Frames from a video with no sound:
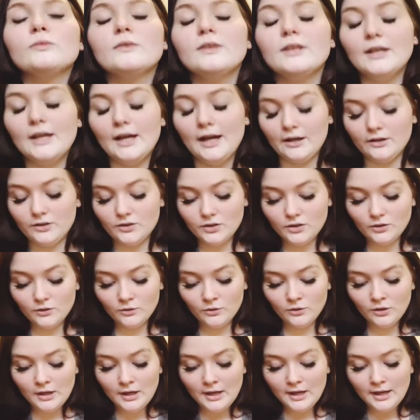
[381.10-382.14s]
yeah,
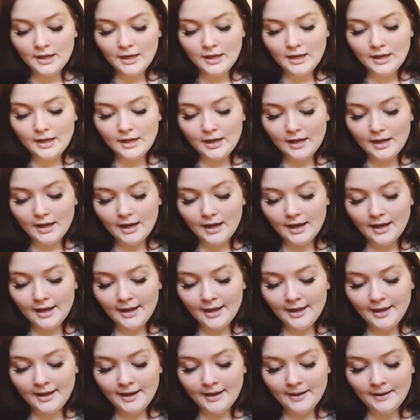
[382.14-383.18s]
so I
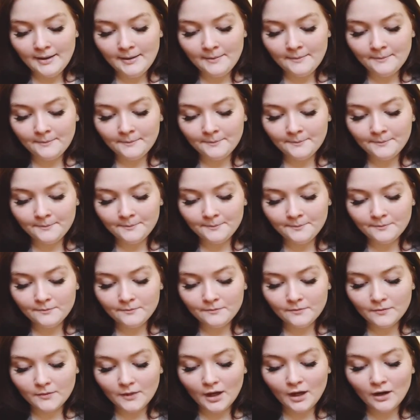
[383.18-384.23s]

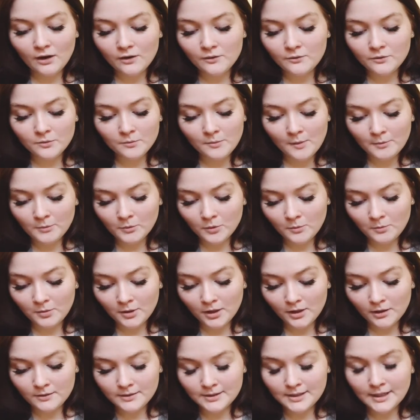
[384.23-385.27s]
don't even remember what
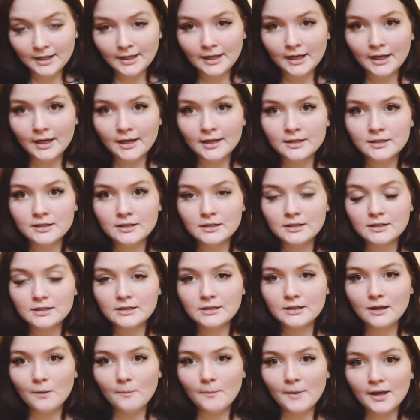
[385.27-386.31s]
part I was at, guys. This
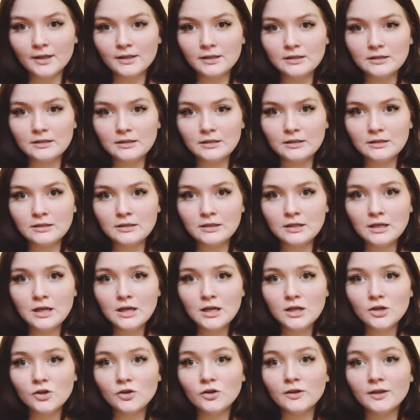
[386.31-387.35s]
is how bad this is.
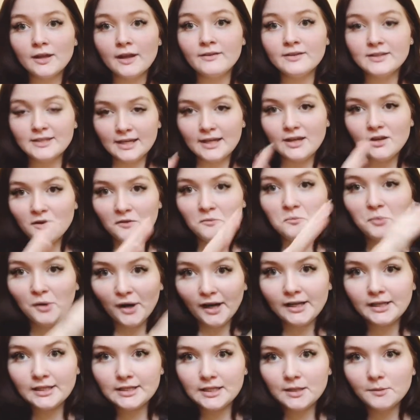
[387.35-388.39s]
You know, they say you have
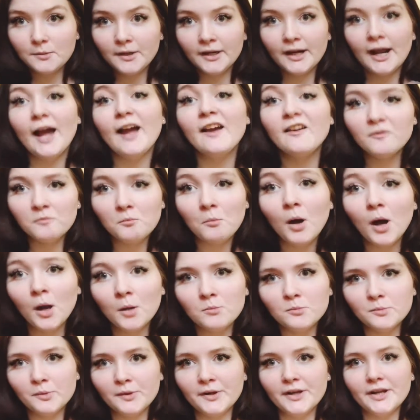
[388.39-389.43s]
pregnancy brain. I have
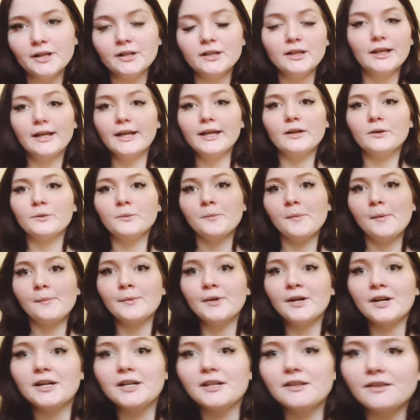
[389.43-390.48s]
mom brain. Like, I don't remember
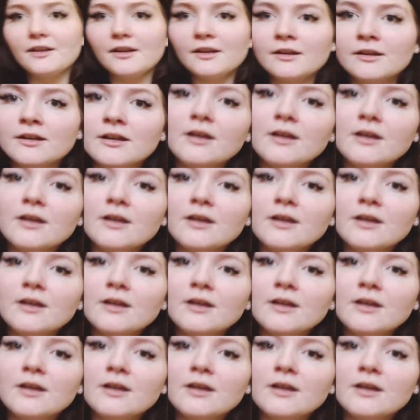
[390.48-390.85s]
anything.